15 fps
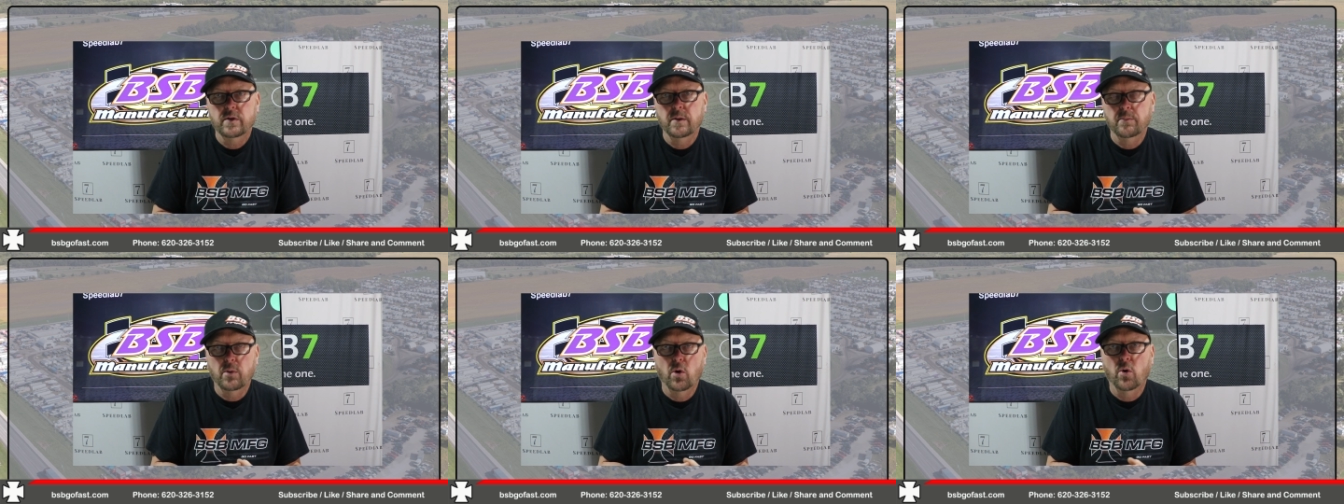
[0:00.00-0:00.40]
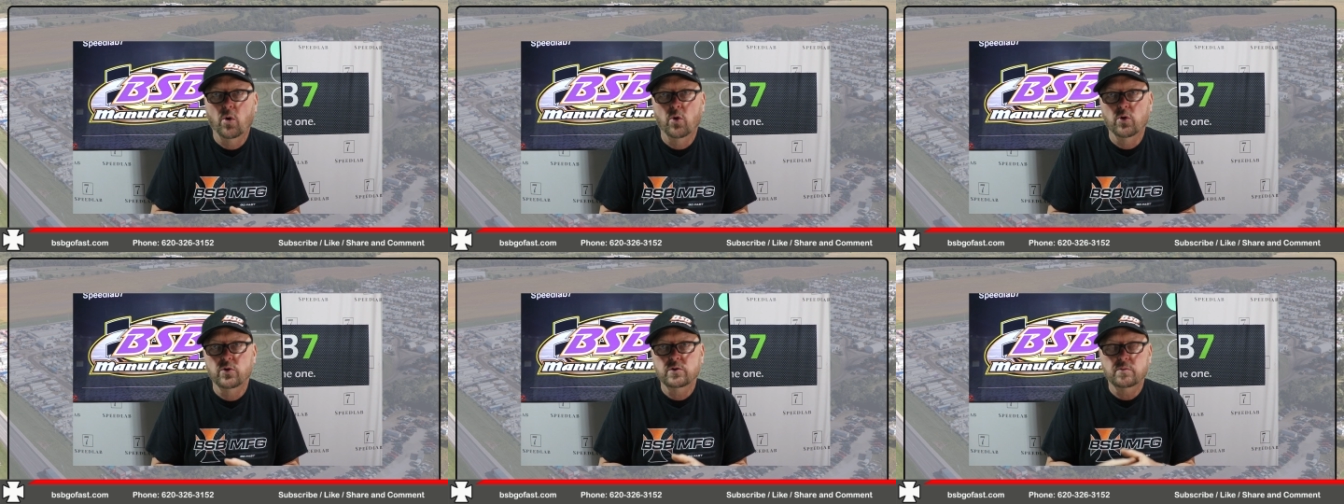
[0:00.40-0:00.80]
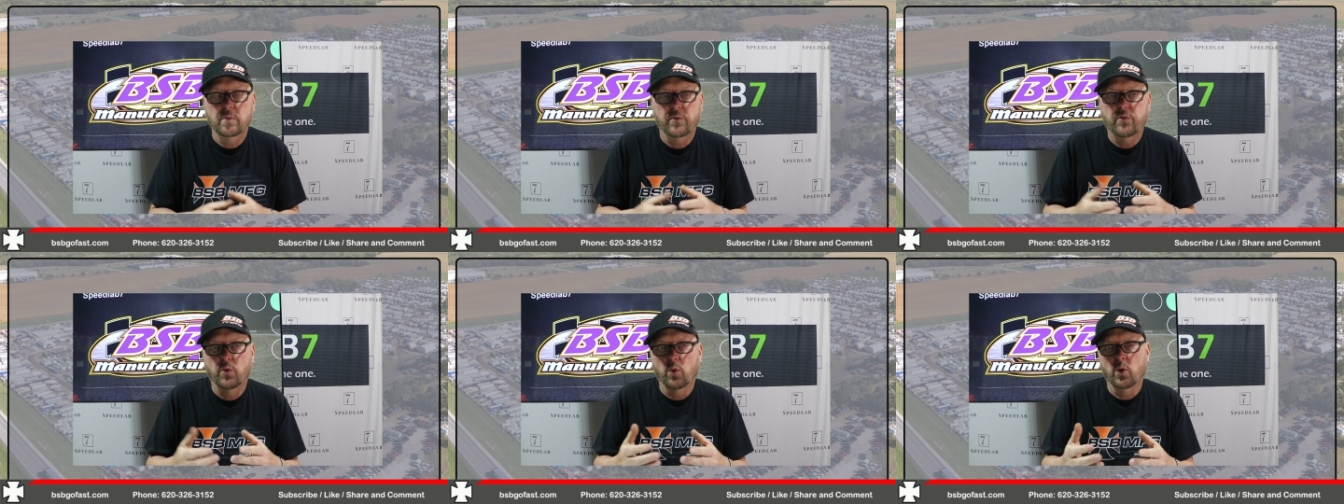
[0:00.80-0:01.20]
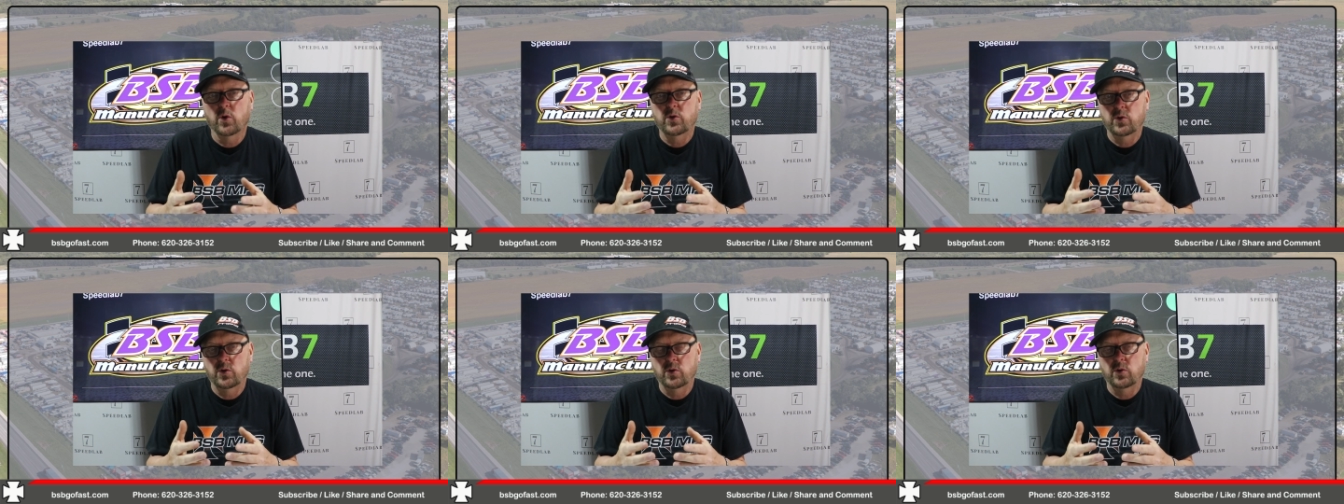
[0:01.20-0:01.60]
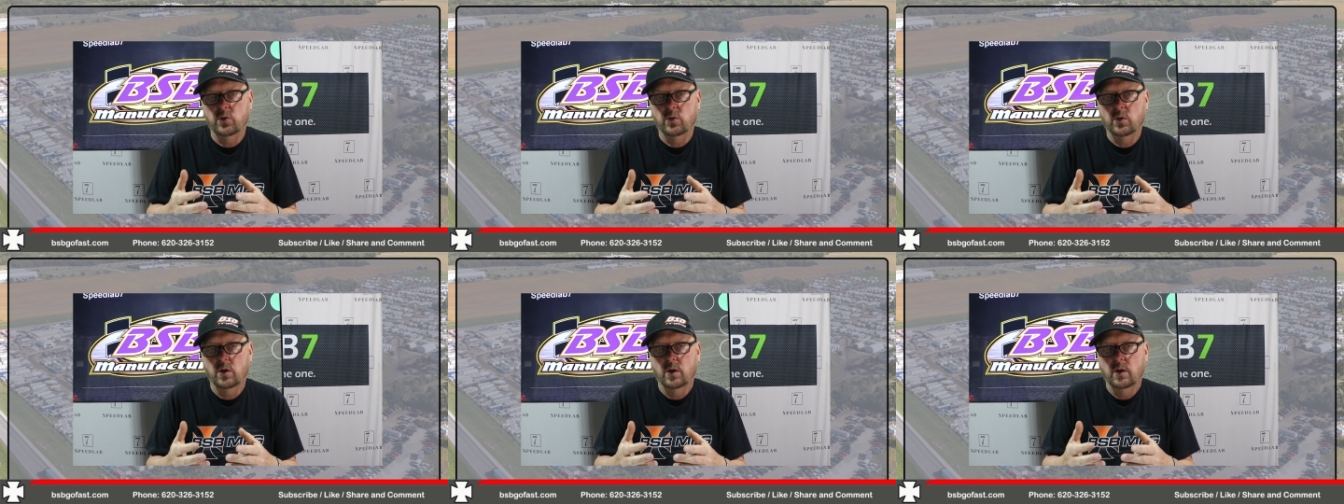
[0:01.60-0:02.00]
and bolt holes before
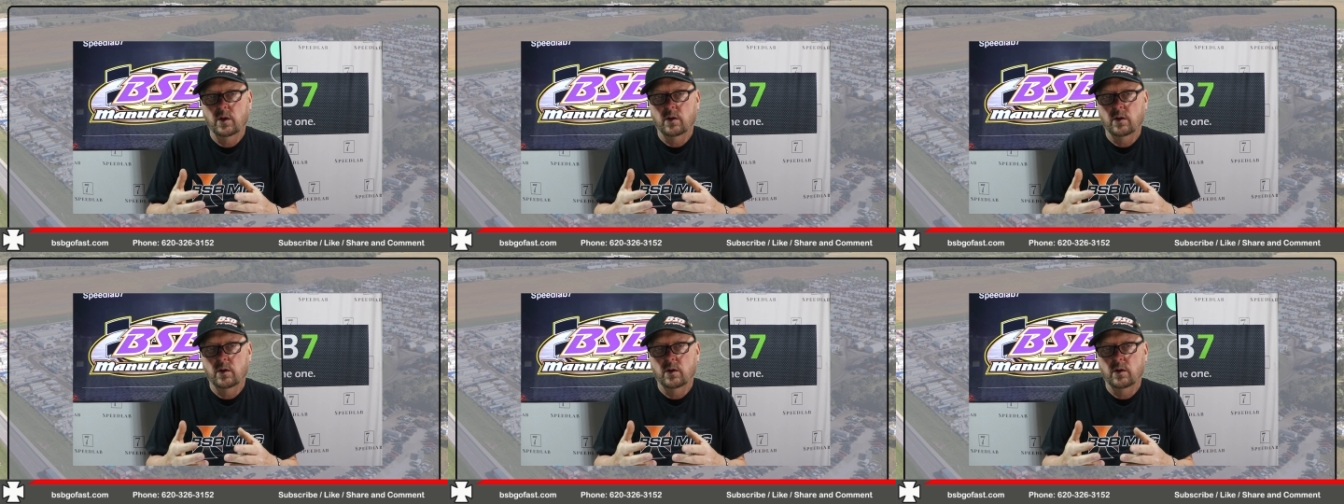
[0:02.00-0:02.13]
you,